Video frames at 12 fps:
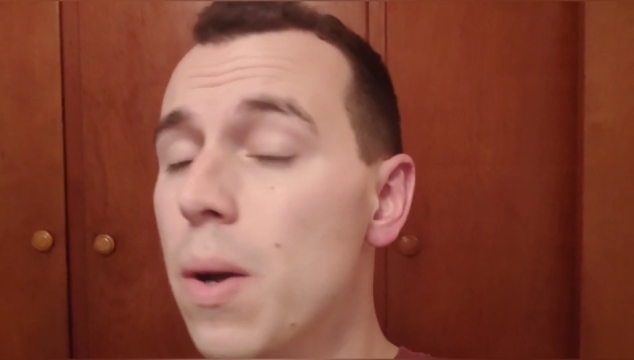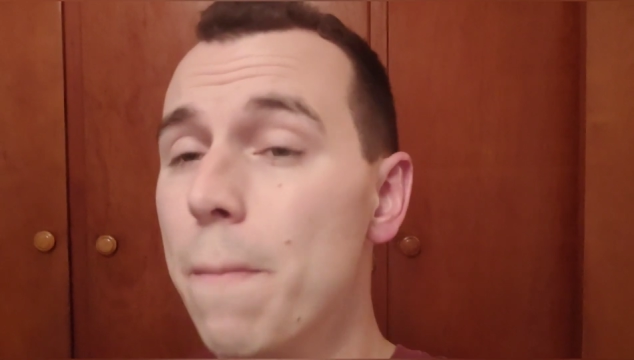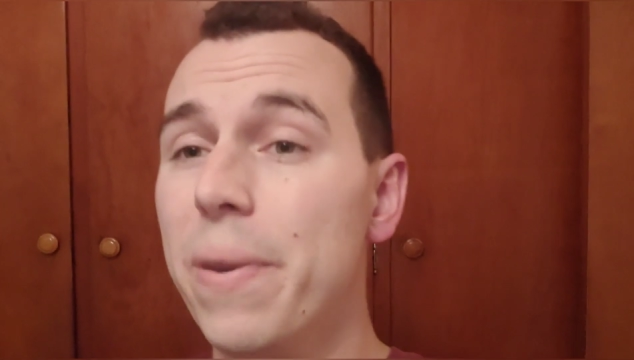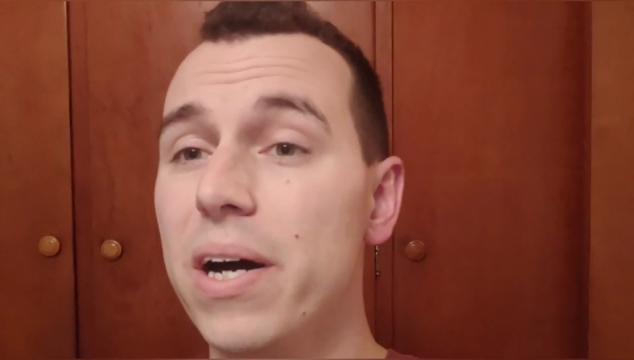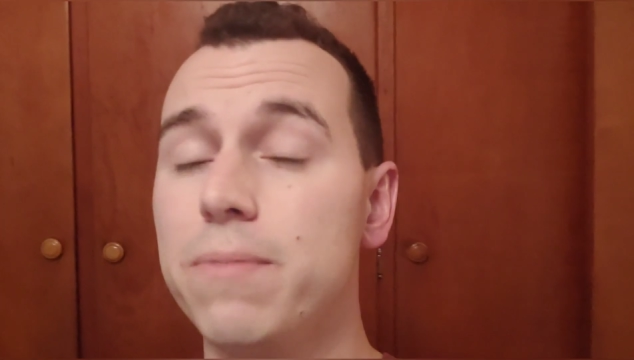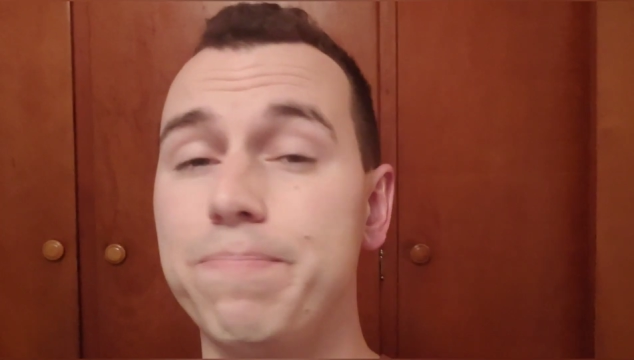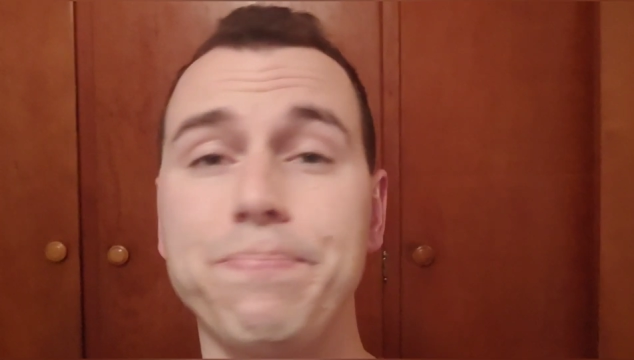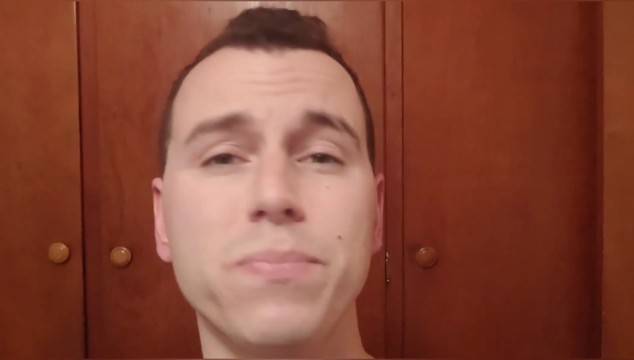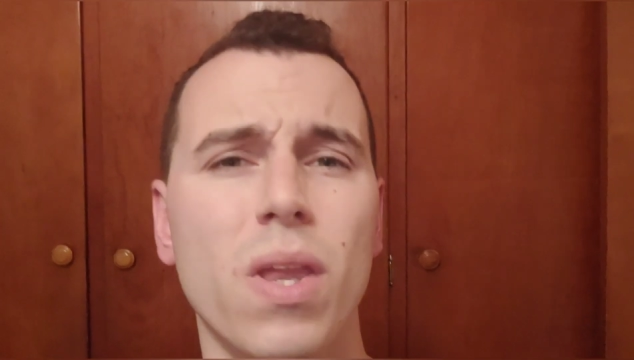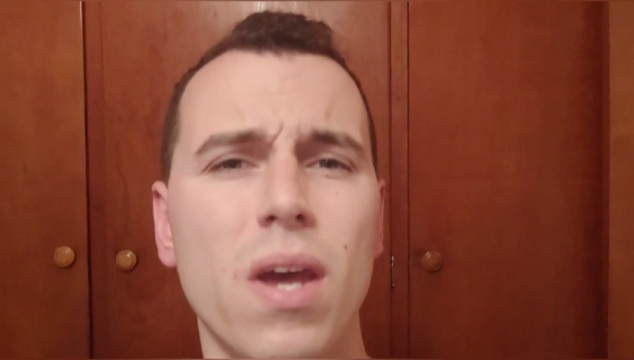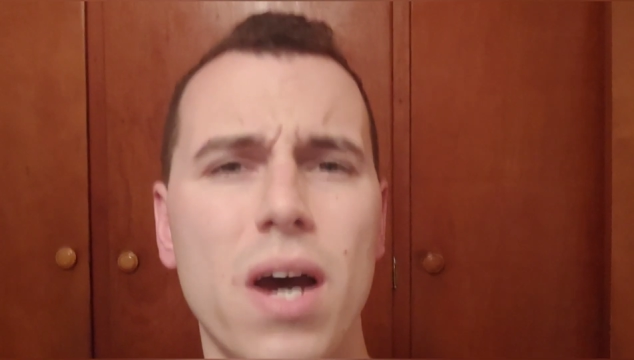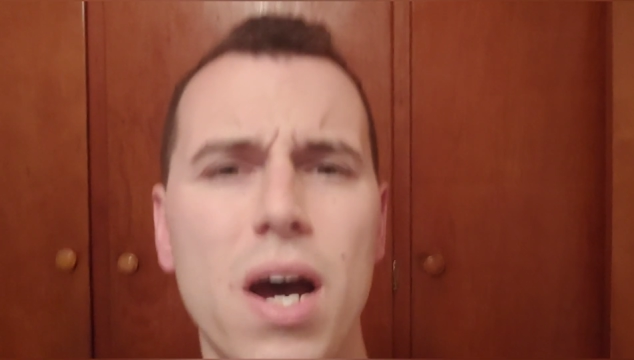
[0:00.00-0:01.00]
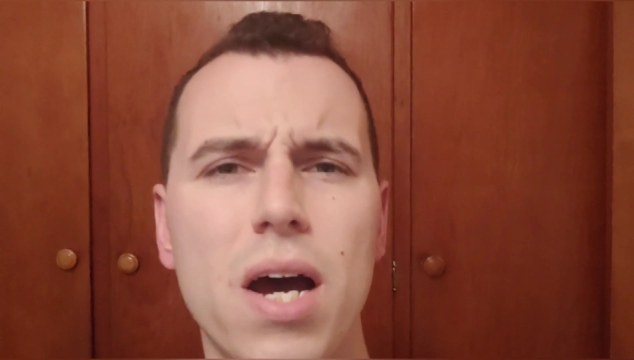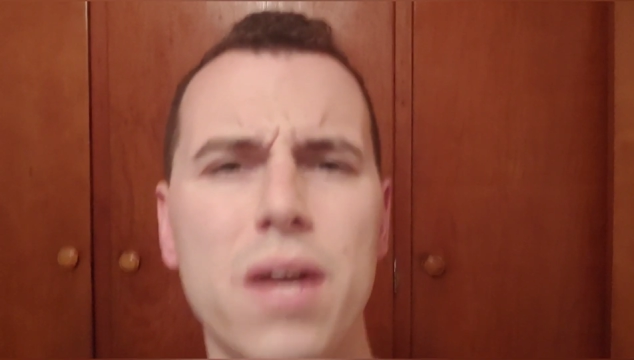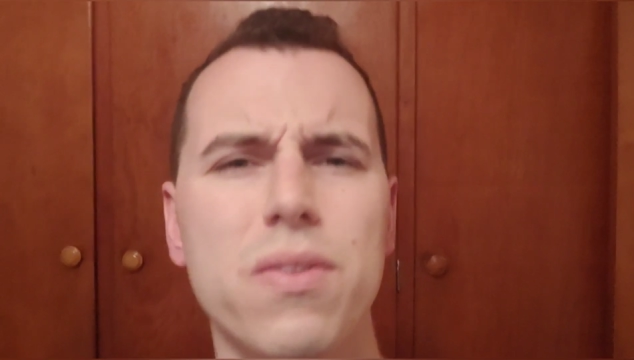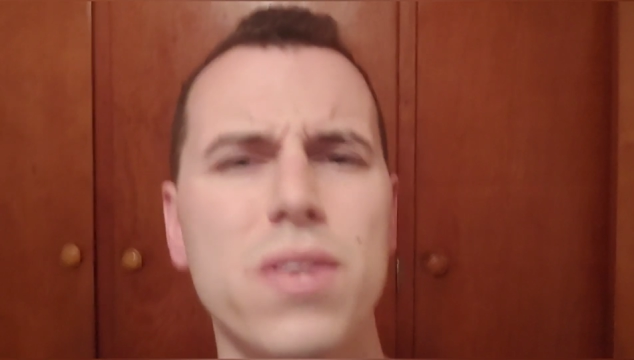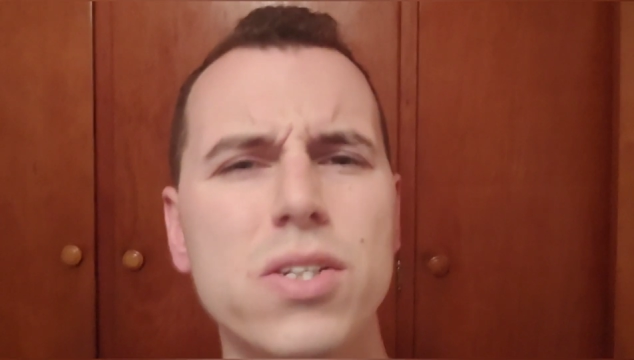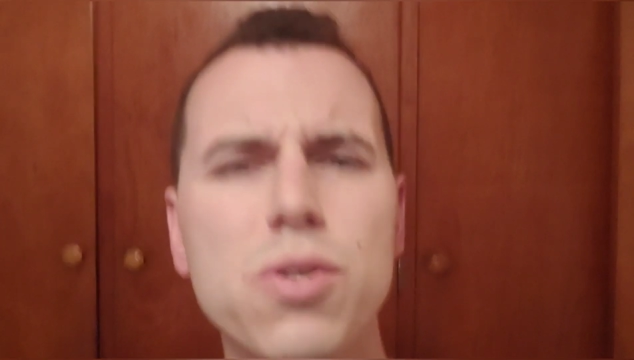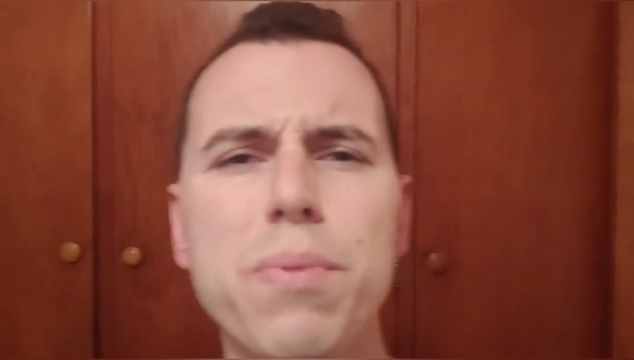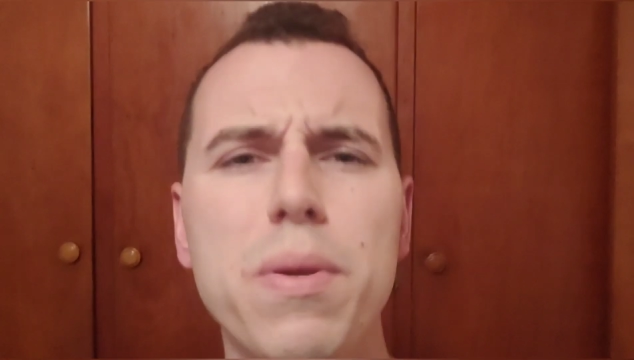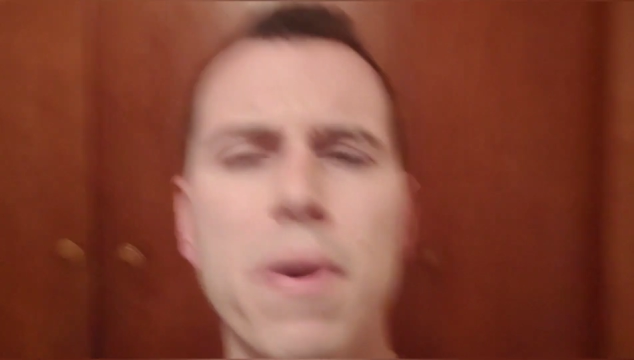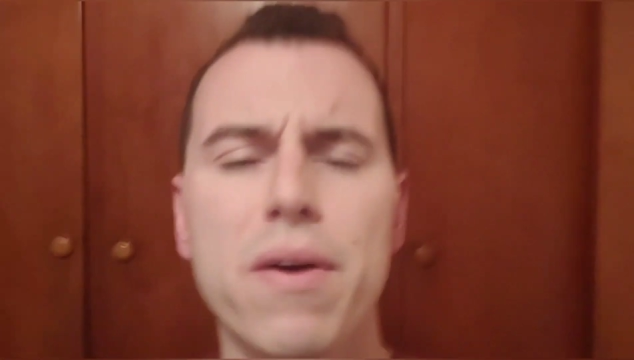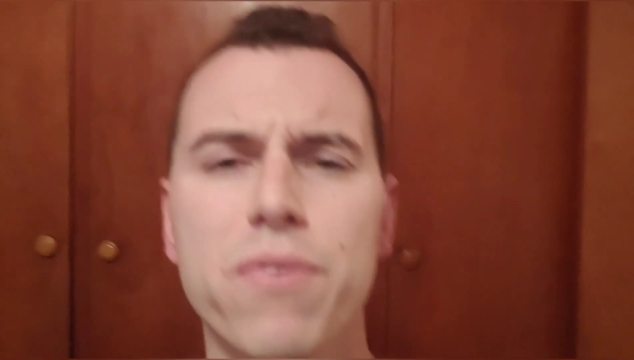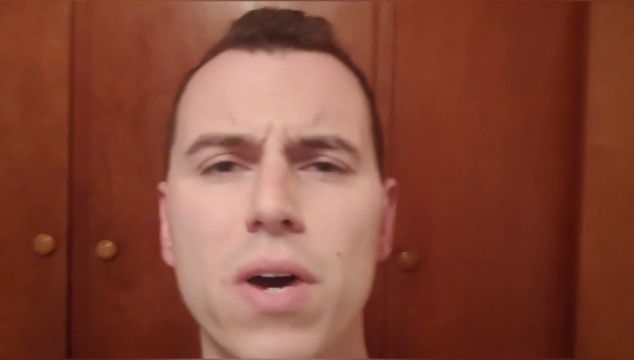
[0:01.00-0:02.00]
But uh, this will be
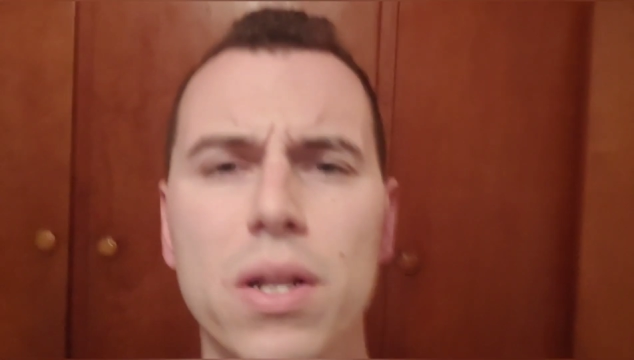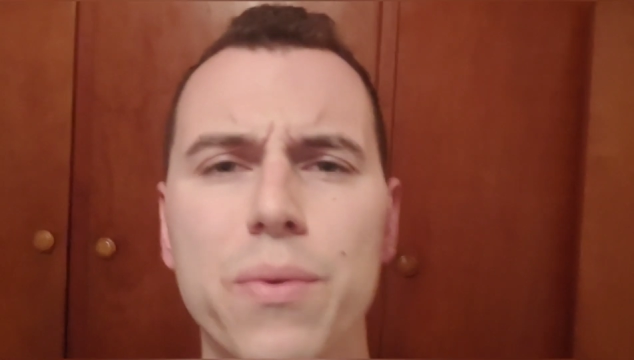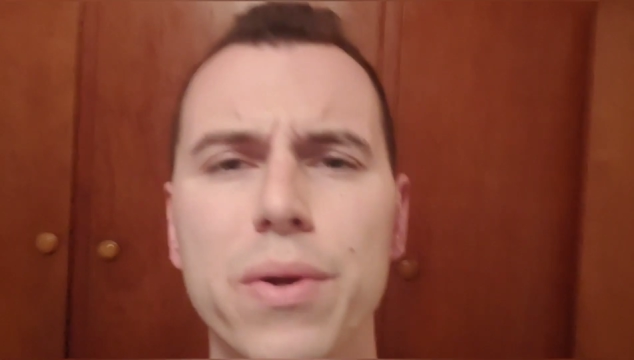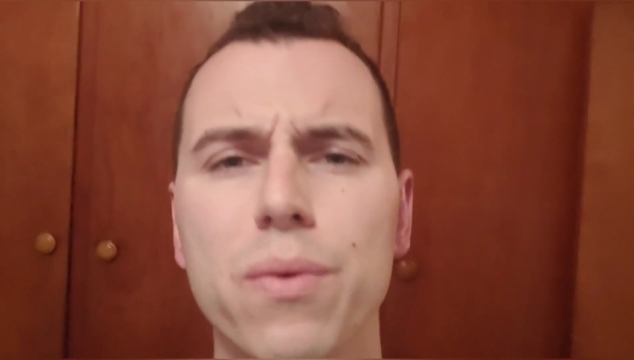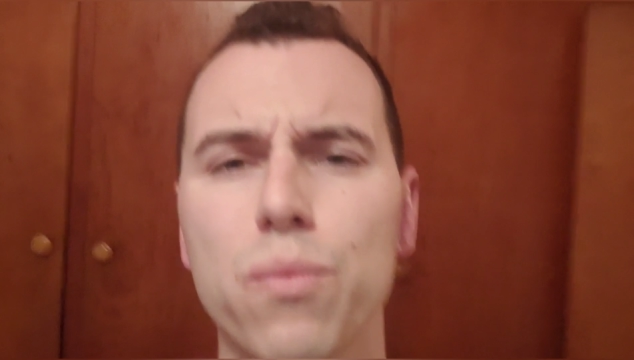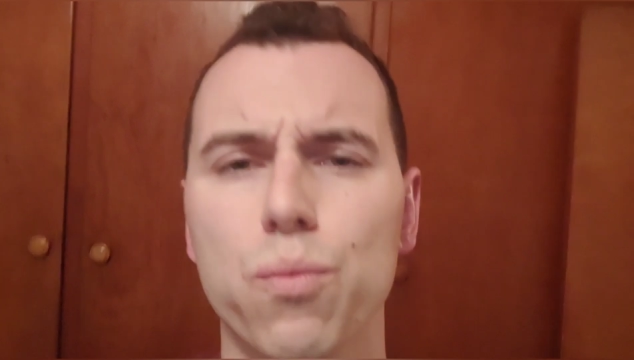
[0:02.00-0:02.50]
my following